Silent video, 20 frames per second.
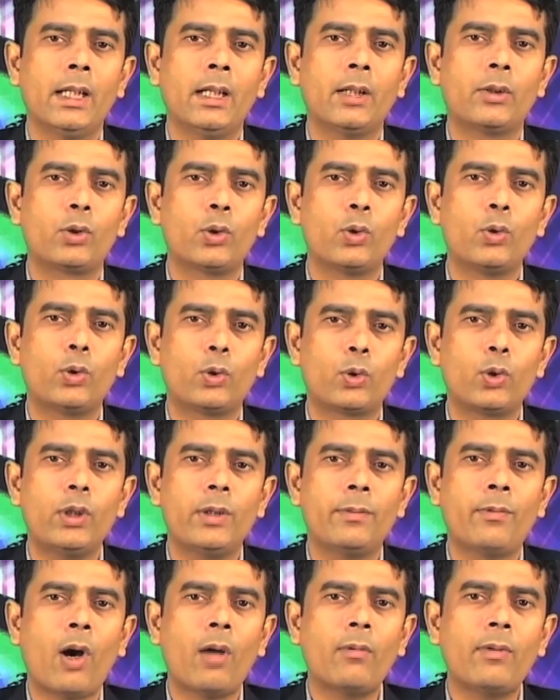
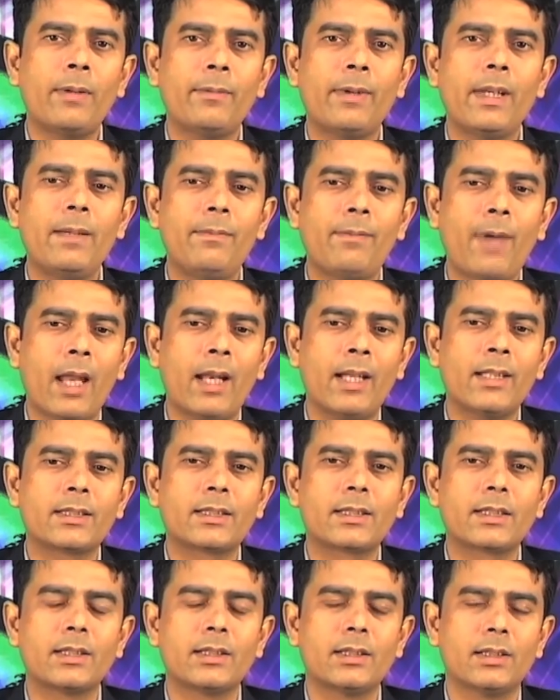evolve a very
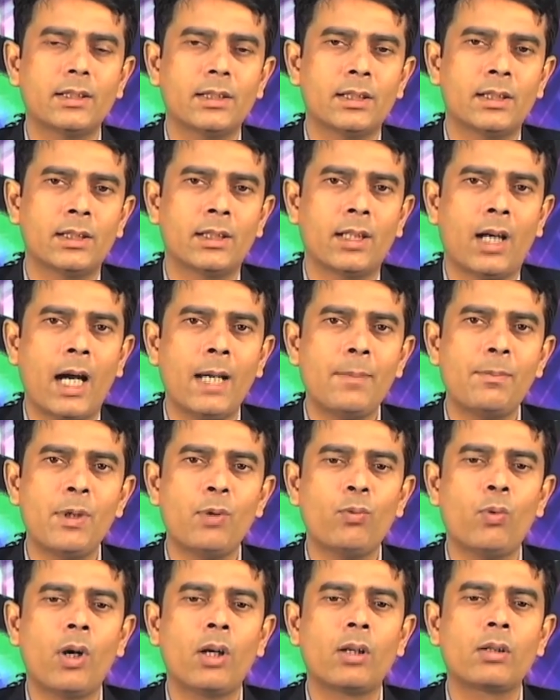balanced
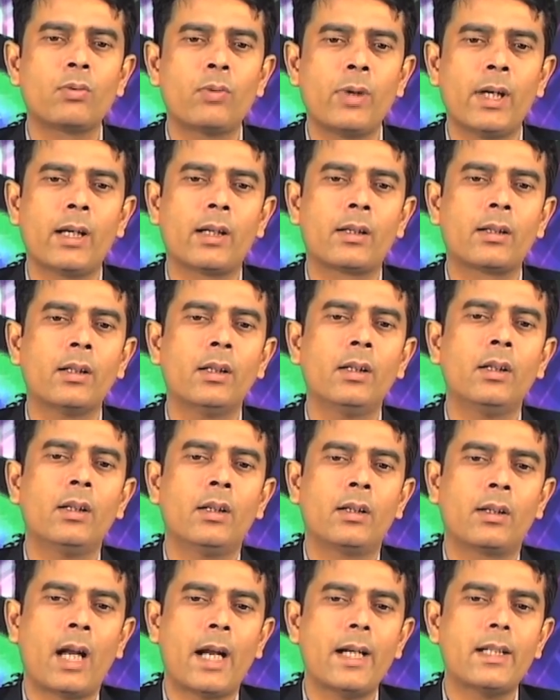IP world where
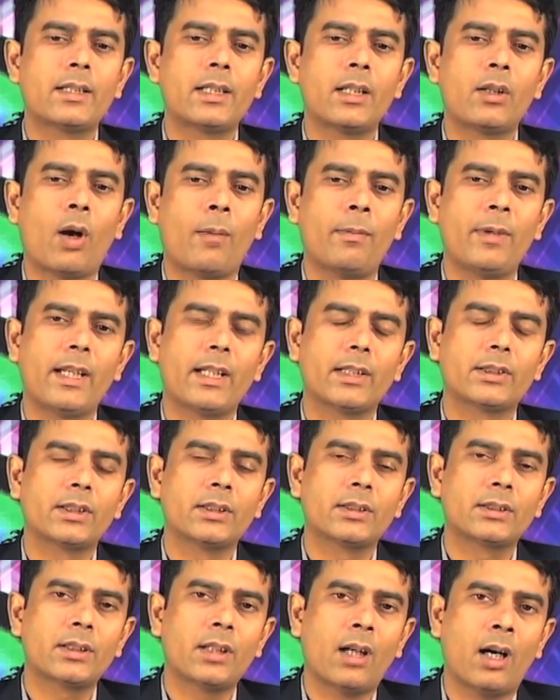rights and
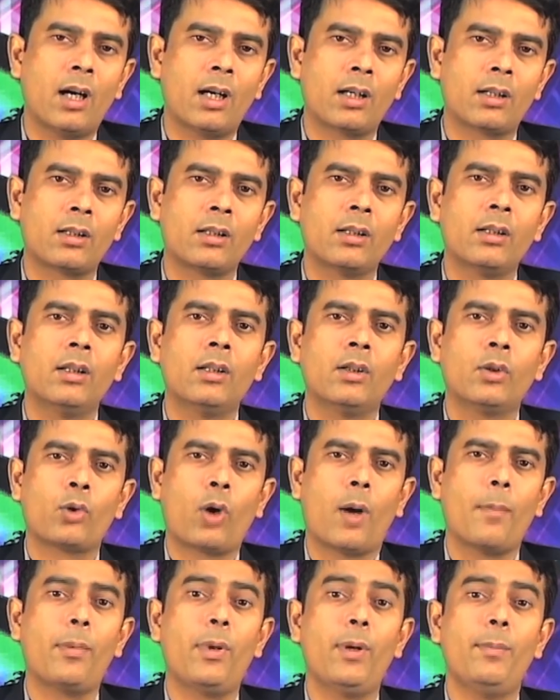obligations are
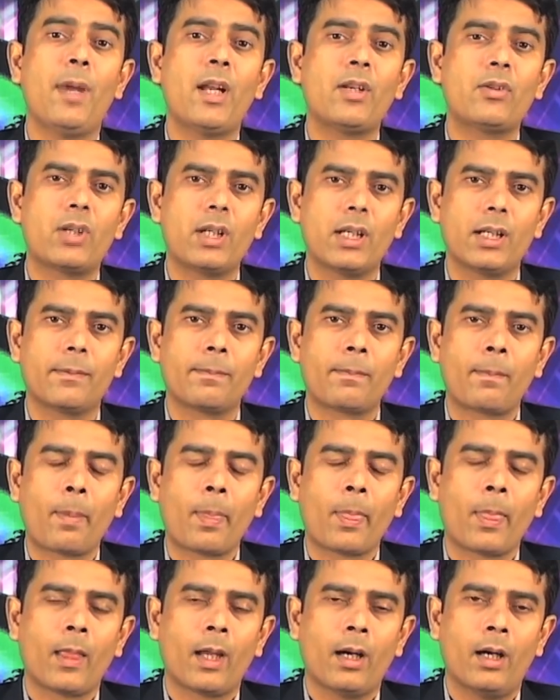complementary.
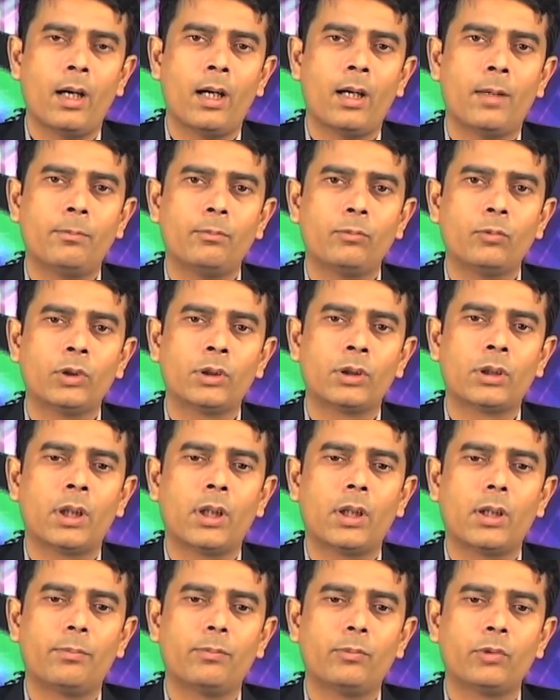
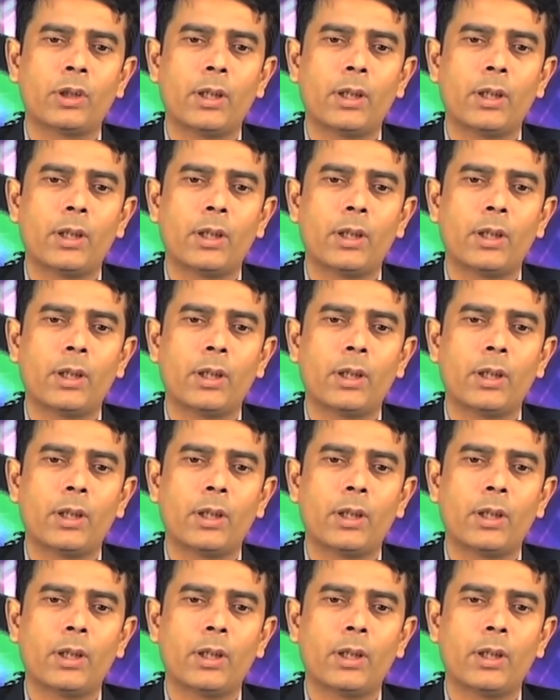The